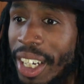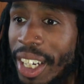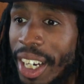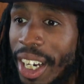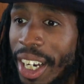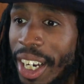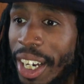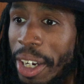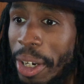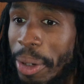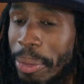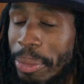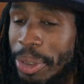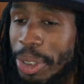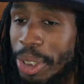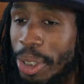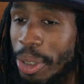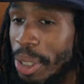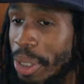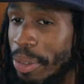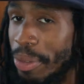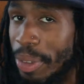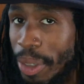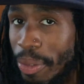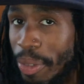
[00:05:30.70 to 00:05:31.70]
Um,
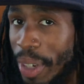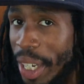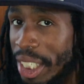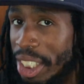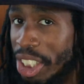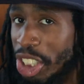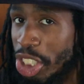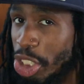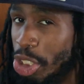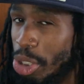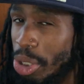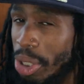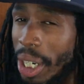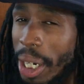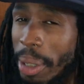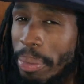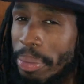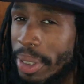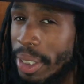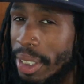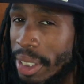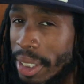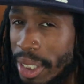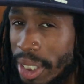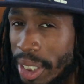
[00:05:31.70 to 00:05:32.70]
so even if I just
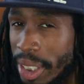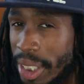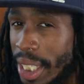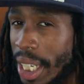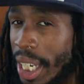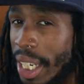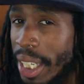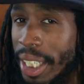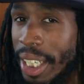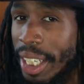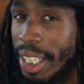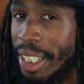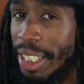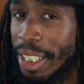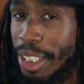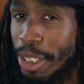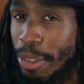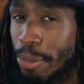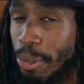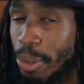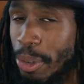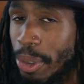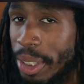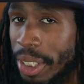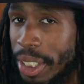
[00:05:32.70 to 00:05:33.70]
dropped the stock
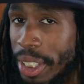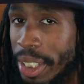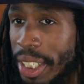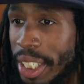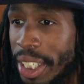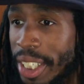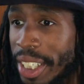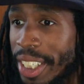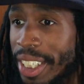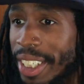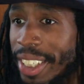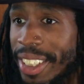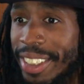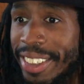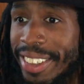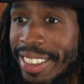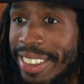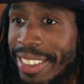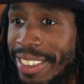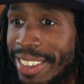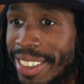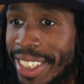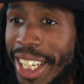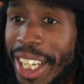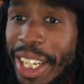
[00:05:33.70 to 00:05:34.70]
LS4 in there,
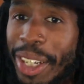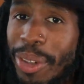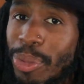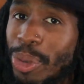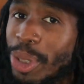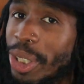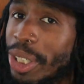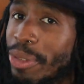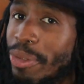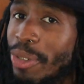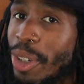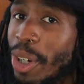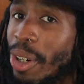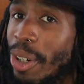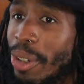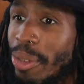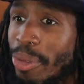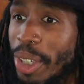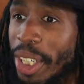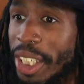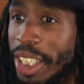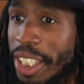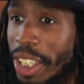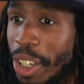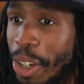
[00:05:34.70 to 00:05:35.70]
it would have
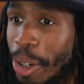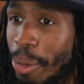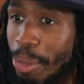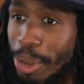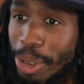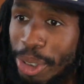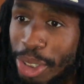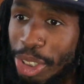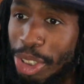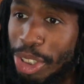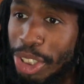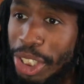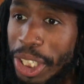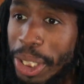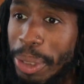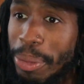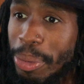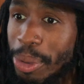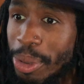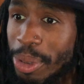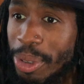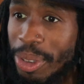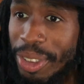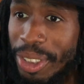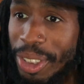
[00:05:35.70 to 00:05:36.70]
already almost
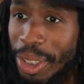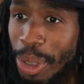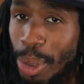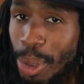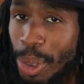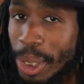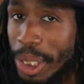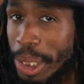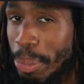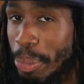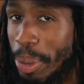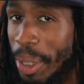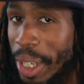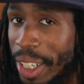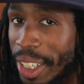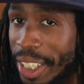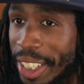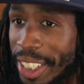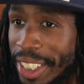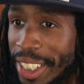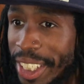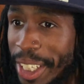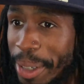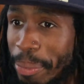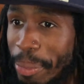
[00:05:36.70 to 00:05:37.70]
doubled the
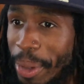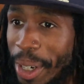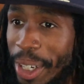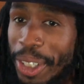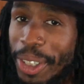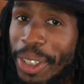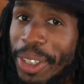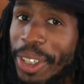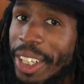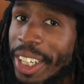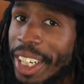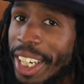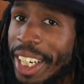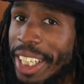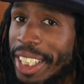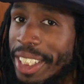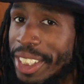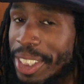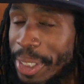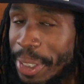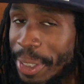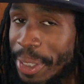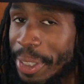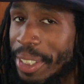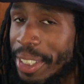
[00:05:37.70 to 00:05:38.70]
horsepower that my car
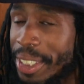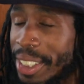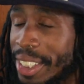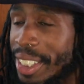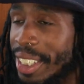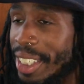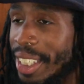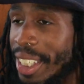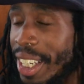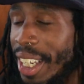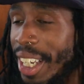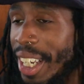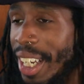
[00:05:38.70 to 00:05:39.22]
has currently.